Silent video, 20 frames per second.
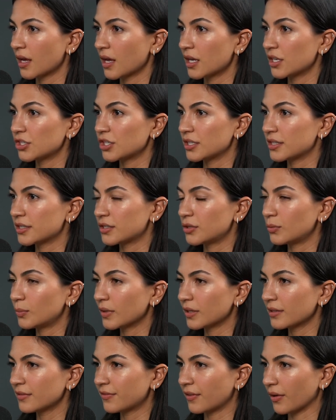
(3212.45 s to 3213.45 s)
She has 2
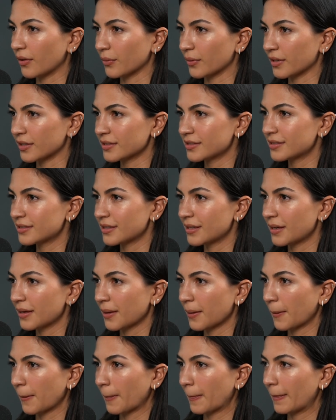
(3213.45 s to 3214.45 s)
million followers
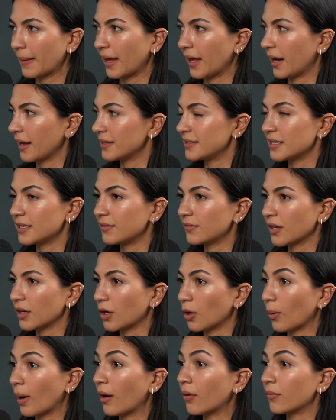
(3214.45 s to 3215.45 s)
and I didn't even
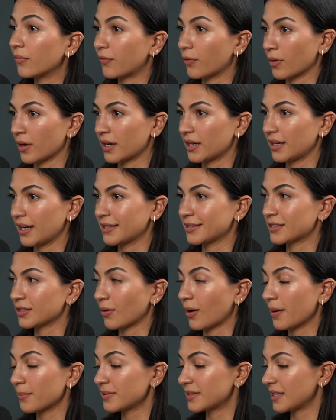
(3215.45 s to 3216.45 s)
go out for it. And so
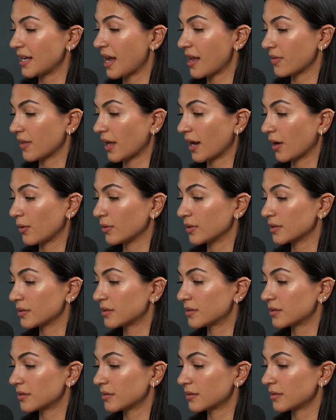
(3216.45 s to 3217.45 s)
I'm saying that I
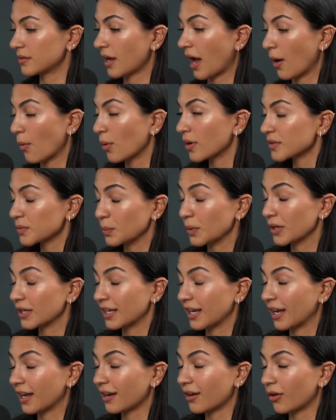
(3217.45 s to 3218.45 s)
was
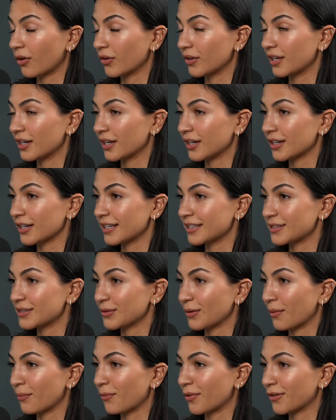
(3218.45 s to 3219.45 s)
working all year. And so
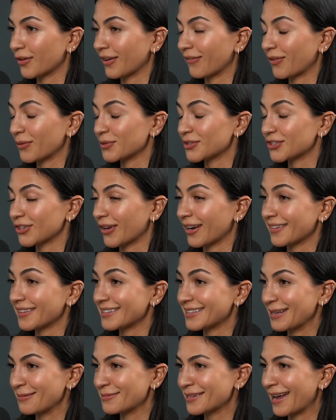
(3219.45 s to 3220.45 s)
I'm wondering if it was shot at the
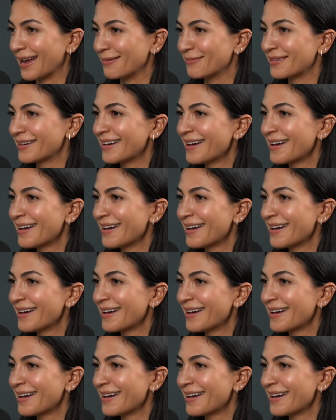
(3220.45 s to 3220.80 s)
same time.